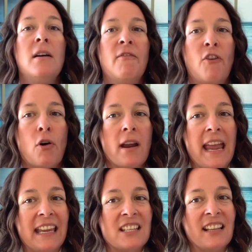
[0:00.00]
for
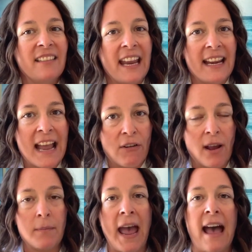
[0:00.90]
it to lay down
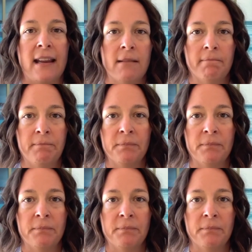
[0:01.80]
on padding.